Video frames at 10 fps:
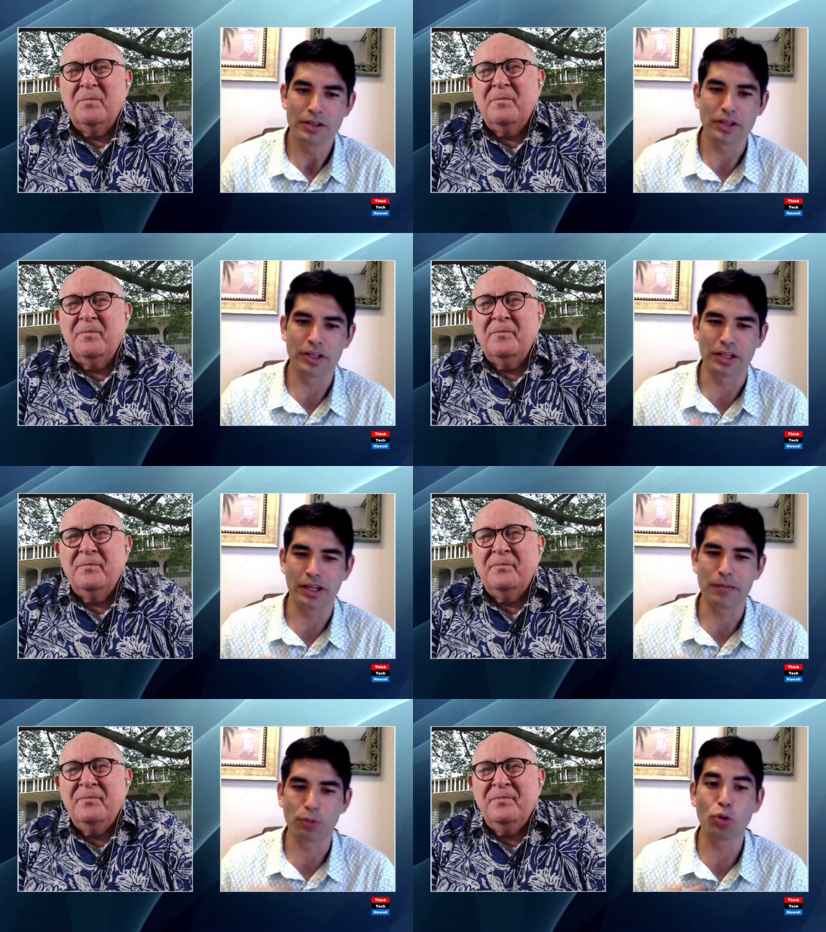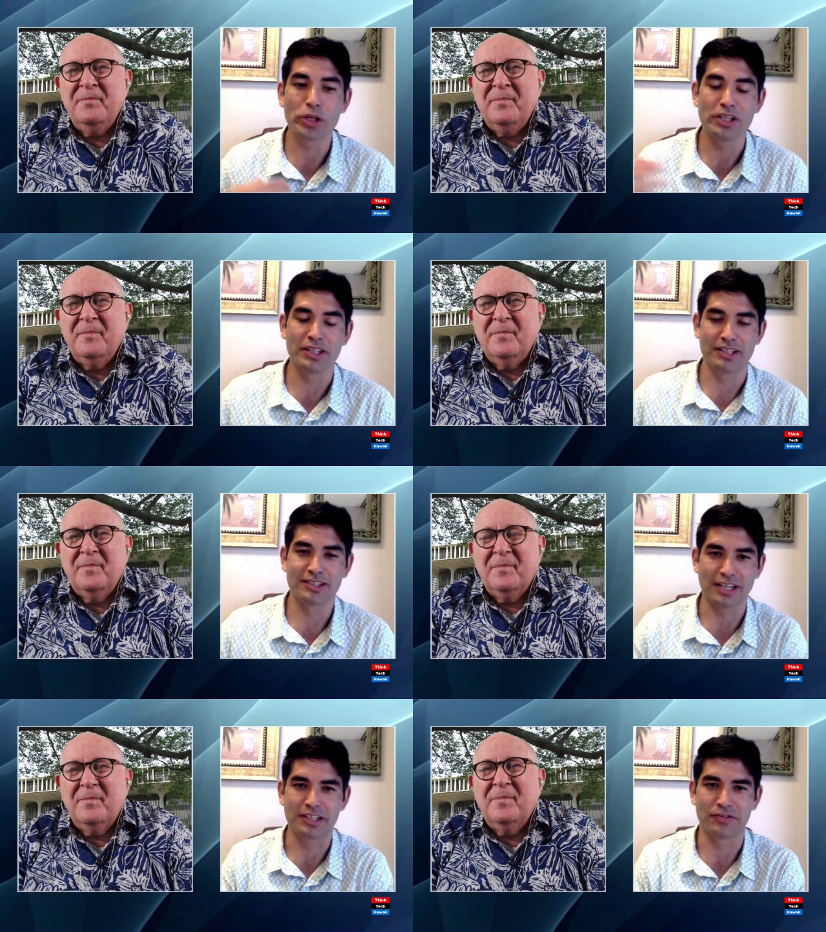Speaker 1: the employee the
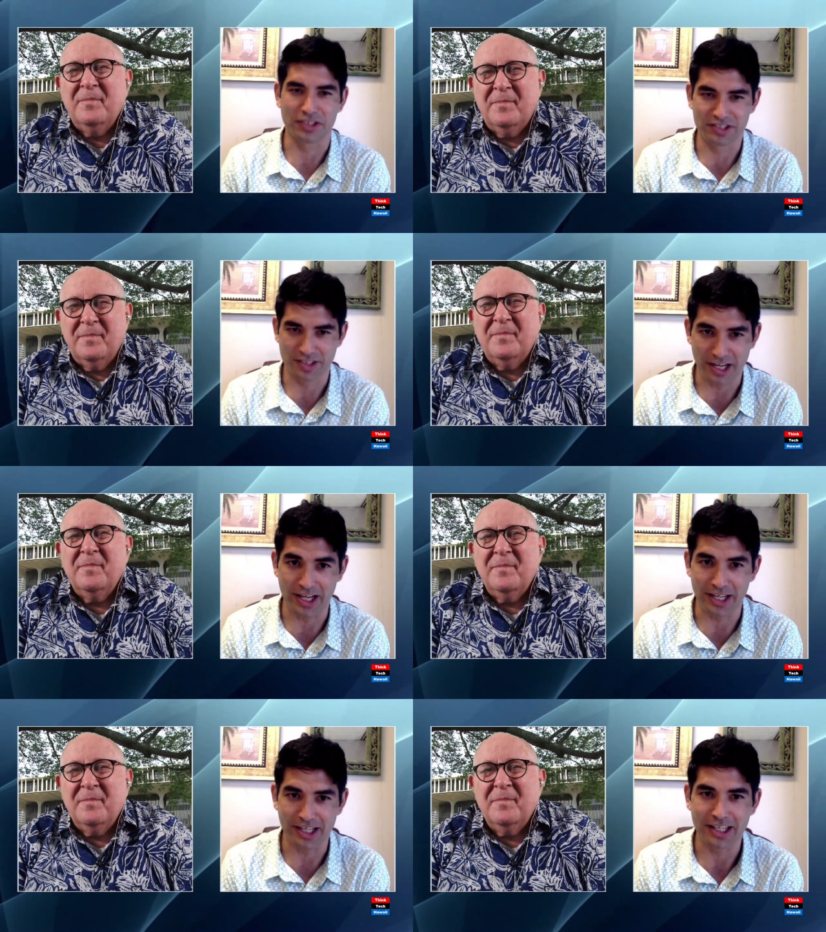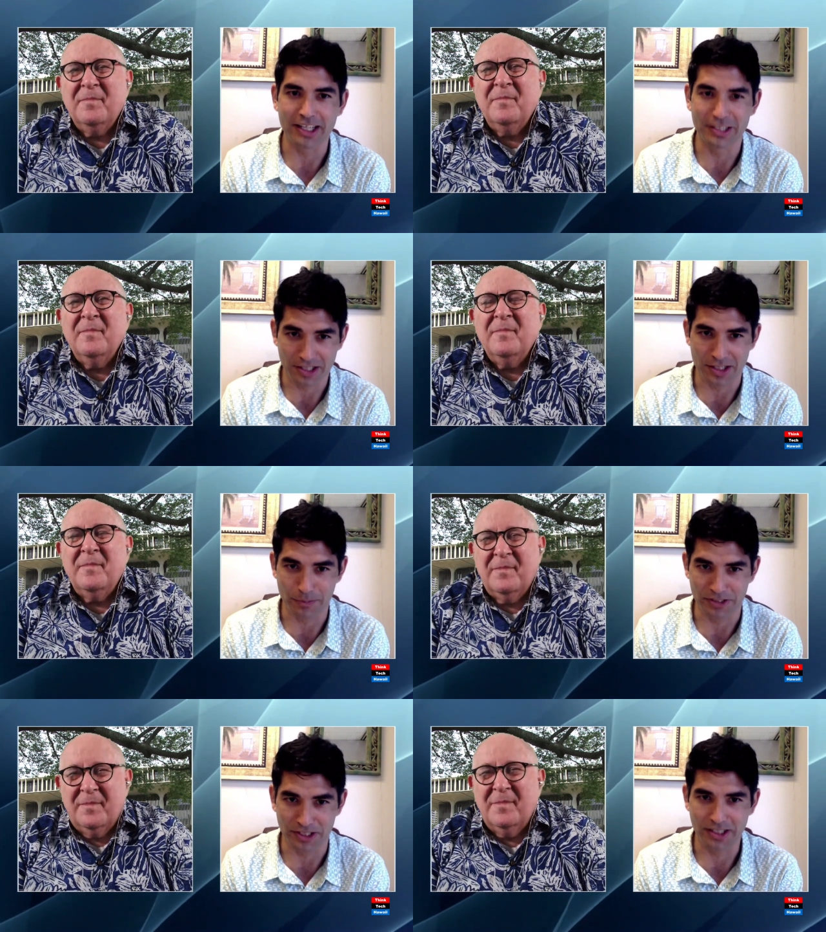incentive to stay in the
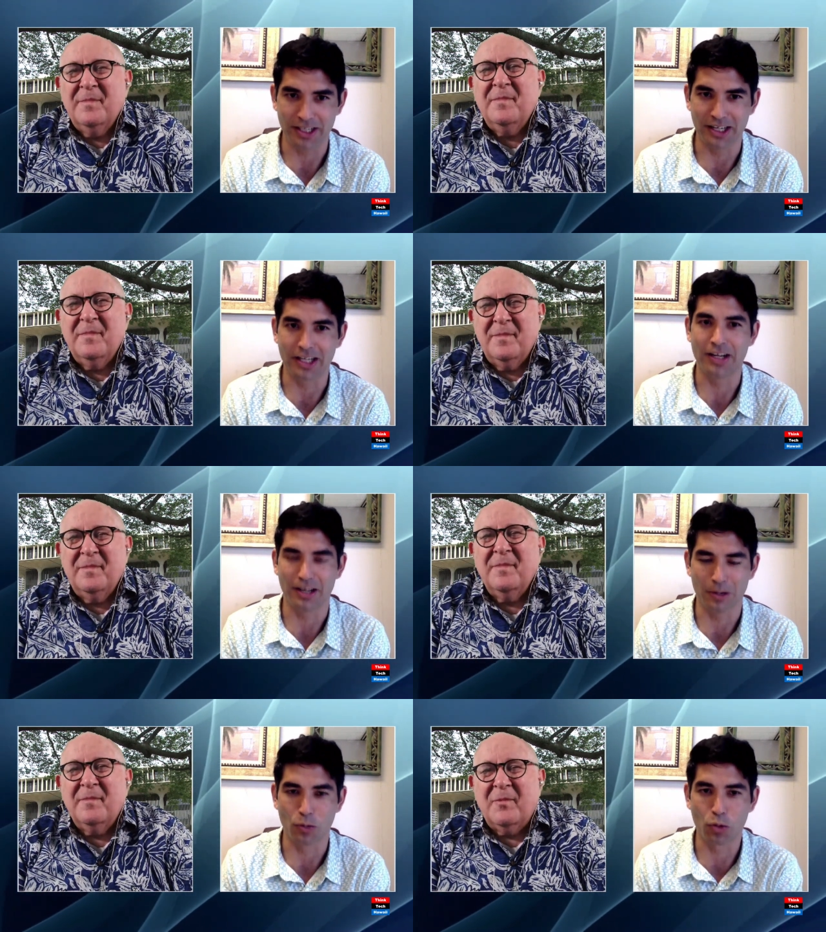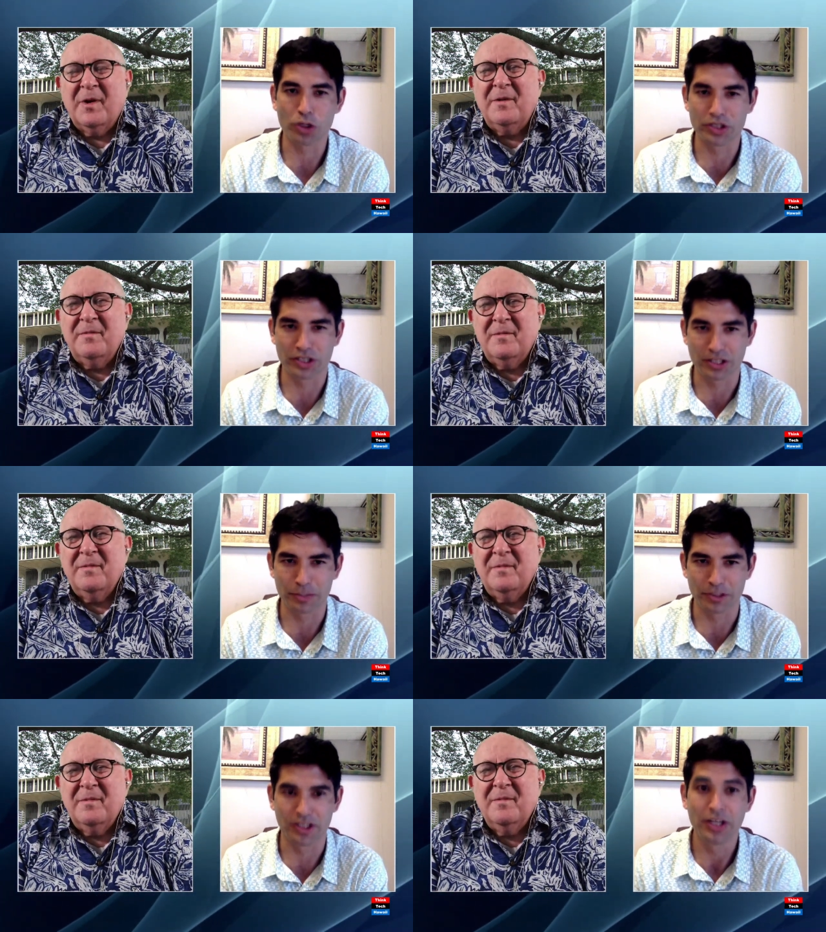company and uh, work right. in the
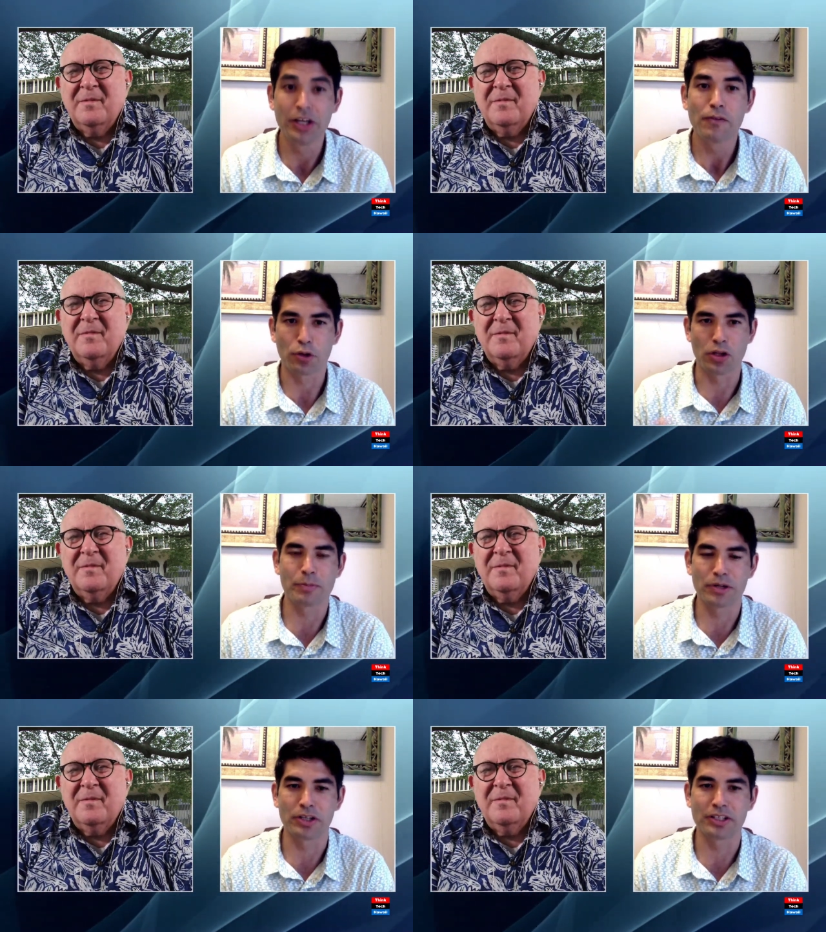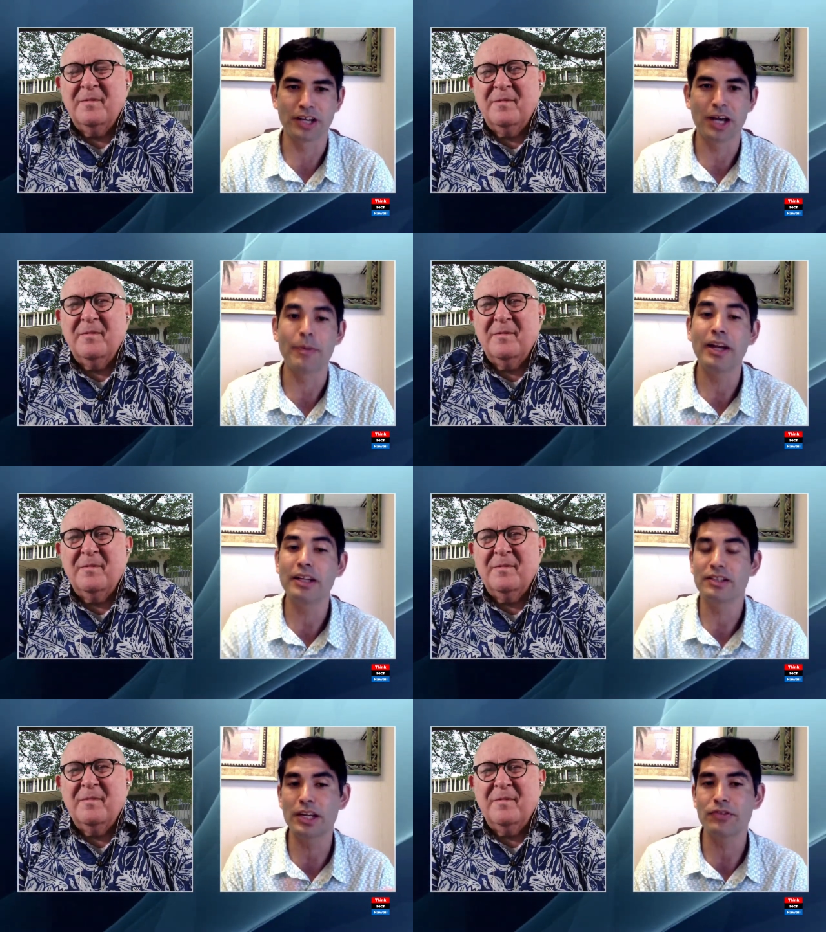company for a long period of time,
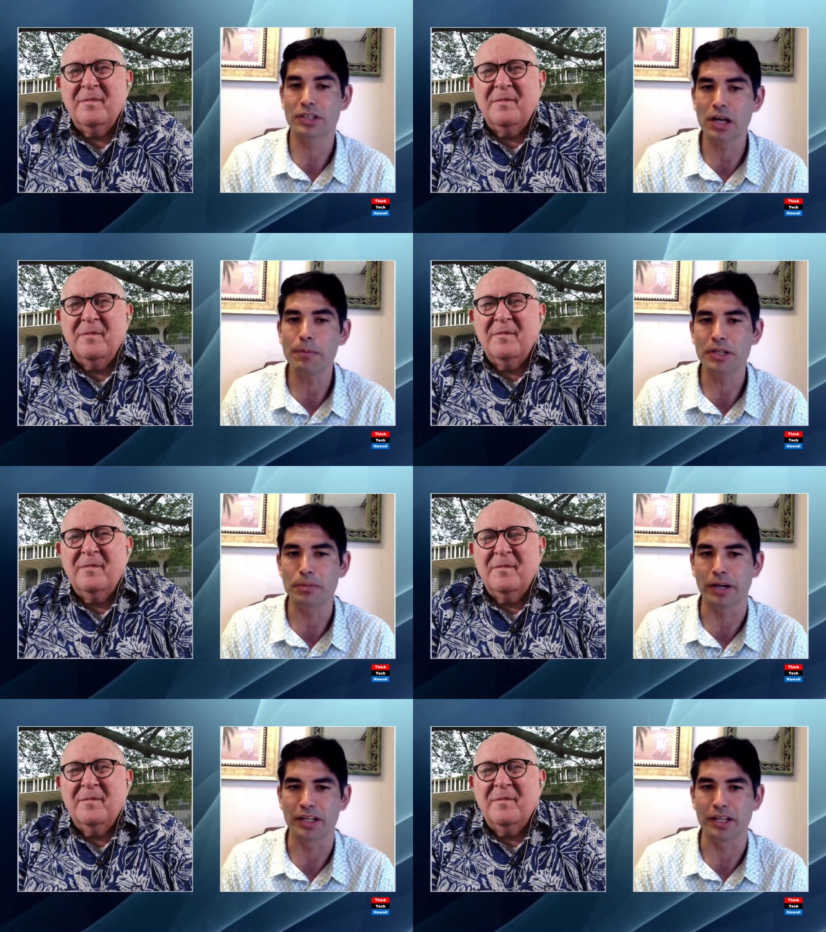and it saves the company